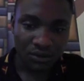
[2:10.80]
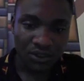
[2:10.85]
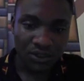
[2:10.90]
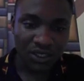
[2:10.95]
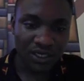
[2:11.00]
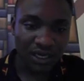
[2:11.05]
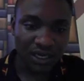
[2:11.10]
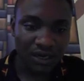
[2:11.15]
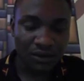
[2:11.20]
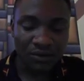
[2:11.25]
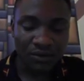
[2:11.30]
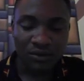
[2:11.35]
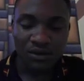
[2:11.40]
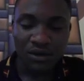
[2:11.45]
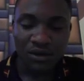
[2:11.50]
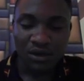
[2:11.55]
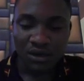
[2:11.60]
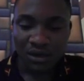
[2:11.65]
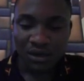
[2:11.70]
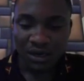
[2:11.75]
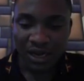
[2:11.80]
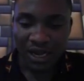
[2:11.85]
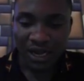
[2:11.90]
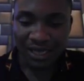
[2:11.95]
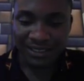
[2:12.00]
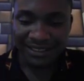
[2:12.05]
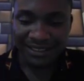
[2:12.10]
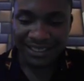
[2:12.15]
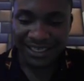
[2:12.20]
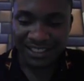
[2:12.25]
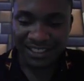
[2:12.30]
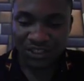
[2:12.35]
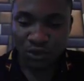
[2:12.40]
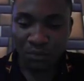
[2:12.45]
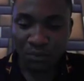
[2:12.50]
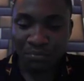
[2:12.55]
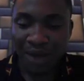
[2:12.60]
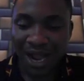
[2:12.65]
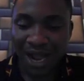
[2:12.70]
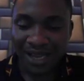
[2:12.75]
Okay, now and get
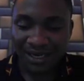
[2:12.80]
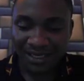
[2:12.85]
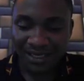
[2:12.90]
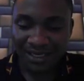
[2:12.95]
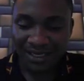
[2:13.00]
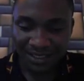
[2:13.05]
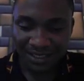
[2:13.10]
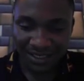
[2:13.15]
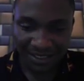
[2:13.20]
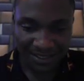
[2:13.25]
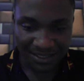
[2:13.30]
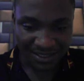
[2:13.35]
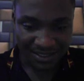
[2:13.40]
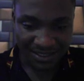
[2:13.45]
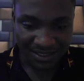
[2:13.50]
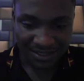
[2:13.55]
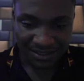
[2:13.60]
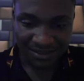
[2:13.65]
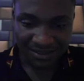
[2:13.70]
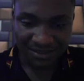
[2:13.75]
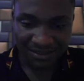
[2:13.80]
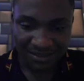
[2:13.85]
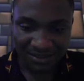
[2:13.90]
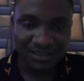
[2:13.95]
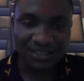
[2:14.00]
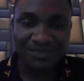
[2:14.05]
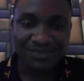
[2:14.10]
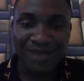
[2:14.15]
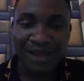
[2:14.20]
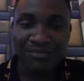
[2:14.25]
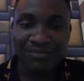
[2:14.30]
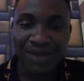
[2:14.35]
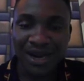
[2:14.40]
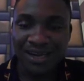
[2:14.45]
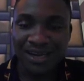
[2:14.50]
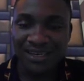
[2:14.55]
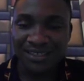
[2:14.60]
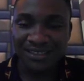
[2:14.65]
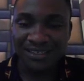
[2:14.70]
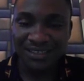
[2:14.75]
your backlink list. This is my
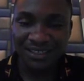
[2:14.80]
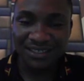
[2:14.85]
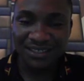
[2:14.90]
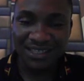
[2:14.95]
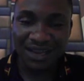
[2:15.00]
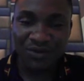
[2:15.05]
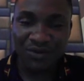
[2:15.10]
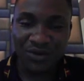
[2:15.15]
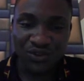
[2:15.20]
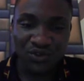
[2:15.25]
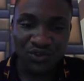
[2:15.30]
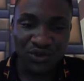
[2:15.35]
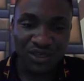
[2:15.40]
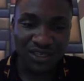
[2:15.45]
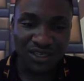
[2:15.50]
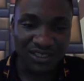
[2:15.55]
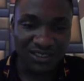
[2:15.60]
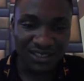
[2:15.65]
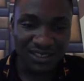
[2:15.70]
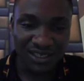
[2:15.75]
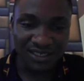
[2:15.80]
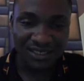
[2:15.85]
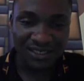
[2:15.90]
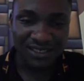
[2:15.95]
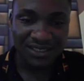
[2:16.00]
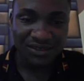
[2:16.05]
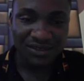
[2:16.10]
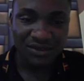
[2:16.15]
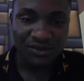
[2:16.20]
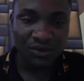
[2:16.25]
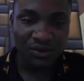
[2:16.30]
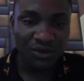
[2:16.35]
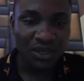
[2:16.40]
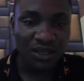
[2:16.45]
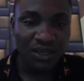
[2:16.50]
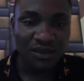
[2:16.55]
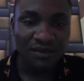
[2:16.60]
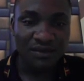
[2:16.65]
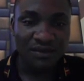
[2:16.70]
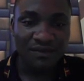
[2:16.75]
backlink list I want to index,
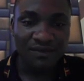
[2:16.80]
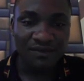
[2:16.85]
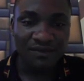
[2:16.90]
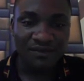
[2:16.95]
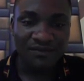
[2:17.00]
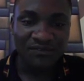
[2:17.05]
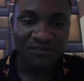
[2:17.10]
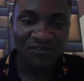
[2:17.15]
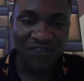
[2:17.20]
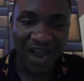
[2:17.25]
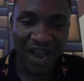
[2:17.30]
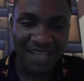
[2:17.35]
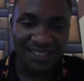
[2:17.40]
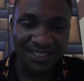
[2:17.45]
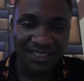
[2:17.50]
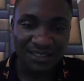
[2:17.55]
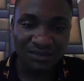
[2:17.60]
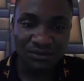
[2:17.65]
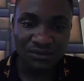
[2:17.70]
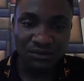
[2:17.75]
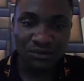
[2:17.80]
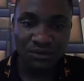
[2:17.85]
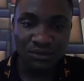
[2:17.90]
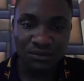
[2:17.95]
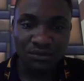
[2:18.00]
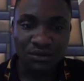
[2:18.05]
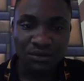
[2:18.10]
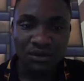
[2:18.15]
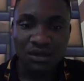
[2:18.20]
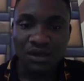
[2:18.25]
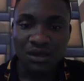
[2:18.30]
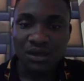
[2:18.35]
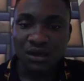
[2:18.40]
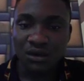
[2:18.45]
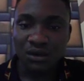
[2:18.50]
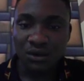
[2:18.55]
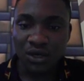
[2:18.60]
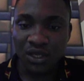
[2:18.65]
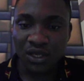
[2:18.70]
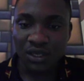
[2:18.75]
okay, fast in Google.
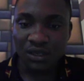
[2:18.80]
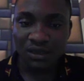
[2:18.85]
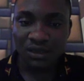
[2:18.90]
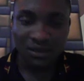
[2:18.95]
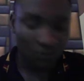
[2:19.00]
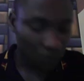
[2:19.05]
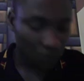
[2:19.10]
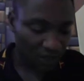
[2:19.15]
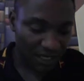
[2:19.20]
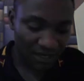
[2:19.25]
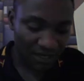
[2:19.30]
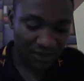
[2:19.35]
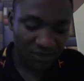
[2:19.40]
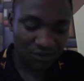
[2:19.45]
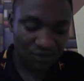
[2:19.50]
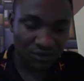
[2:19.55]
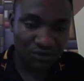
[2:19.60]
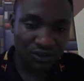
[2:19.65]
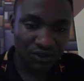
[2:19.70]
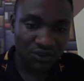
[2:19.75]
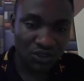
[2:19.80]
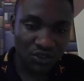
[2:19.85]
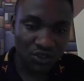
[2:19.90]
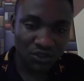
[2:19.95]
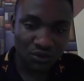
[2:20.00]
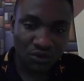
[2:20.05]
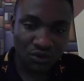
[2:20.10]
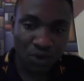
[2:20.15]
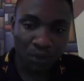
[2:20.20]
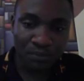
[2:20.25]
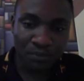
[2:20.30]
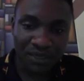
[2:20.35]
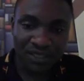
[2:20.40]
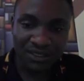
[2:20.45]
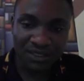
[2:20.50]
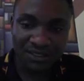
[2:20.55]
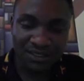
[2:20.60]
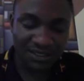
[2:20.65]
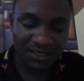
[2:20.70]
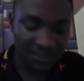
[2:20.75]
Okay, what I need to do is just to copy
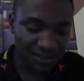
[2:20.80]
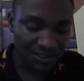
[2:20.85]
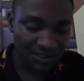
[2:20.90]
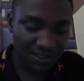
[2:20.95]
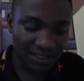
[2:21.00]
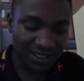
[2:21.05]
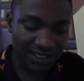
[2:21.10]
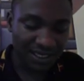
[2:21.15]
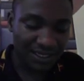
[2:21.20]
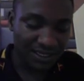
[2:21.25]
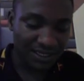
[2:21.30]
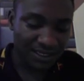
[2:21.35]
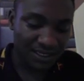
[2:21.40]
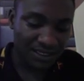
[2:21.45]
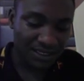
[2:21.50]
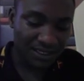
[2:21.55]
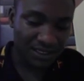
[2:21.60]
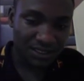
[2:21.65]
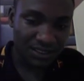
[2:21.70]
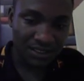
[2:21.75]
this link.